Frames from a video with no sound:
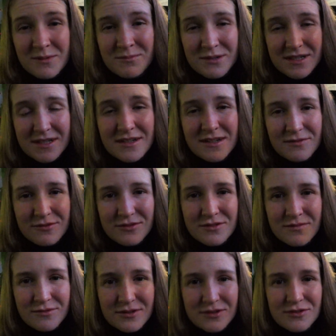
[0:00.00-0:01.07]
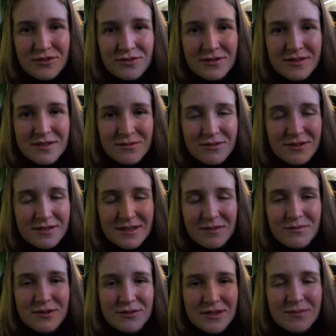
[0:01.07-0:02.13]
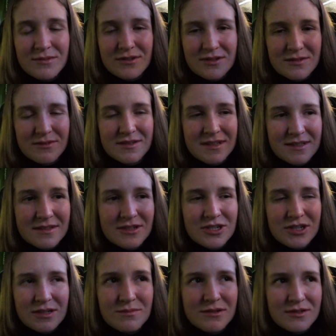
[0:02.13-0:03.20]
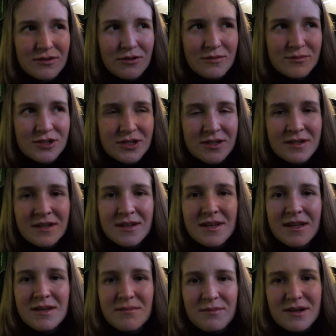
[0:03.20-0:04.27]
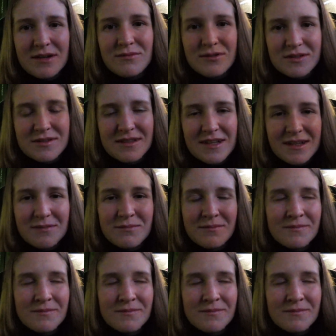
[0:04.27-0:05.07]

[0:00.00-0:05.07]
particularly for students, it was like brilliant because it was like the cheapest option. But it was like,